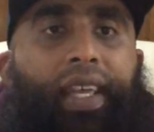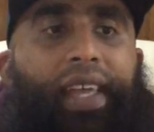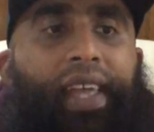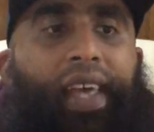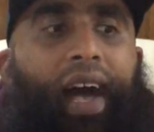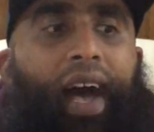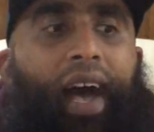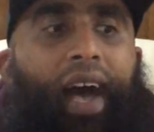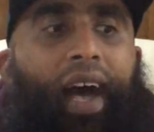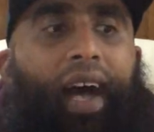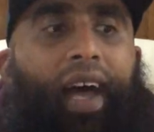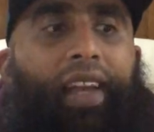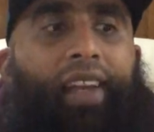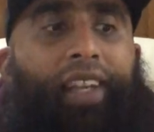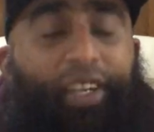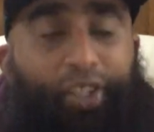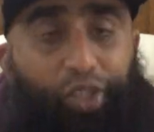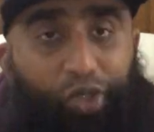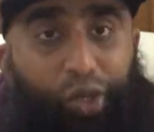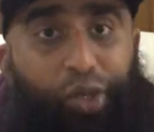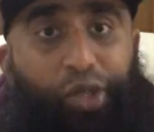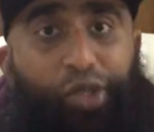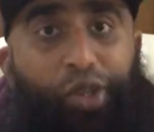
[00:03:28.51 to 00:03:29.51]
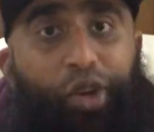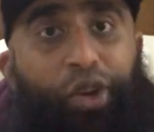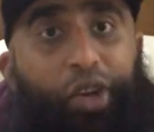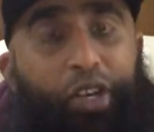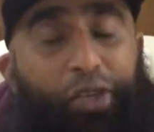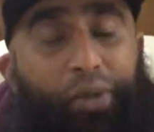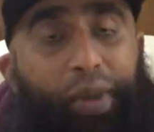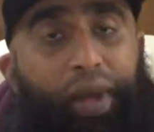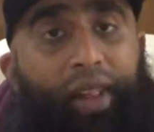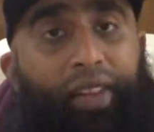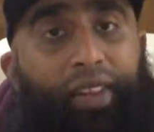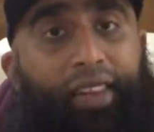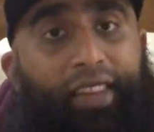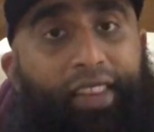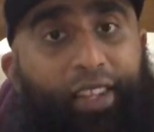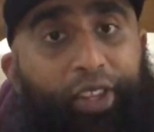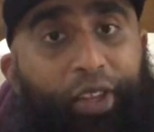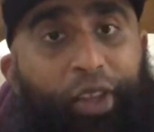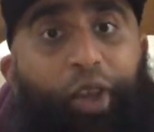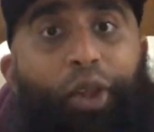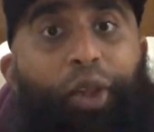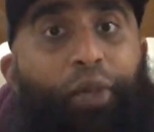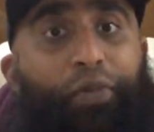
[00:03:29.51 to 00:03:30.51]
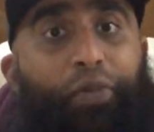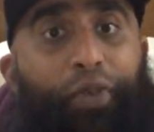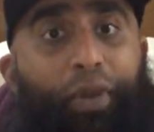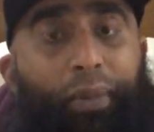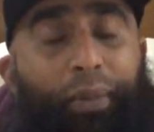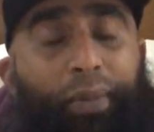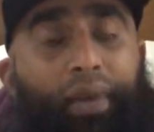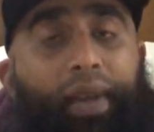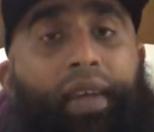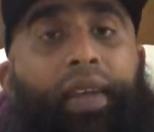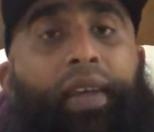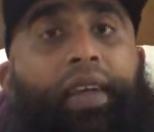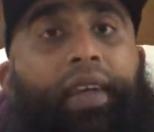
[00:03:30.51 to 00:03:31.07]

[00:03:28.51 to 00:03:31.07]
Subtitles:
And a true story as well, the girl from